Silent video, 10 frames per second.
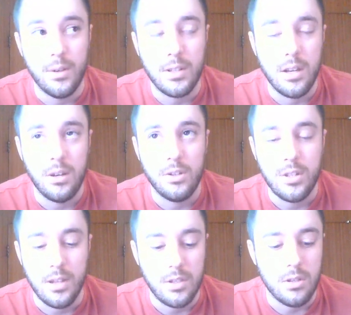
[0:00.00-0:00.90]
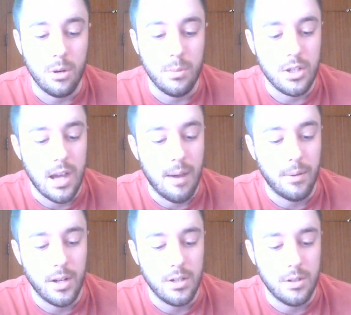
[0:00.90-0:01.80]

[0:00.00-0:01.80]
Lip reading: because I know you just have so much time to watch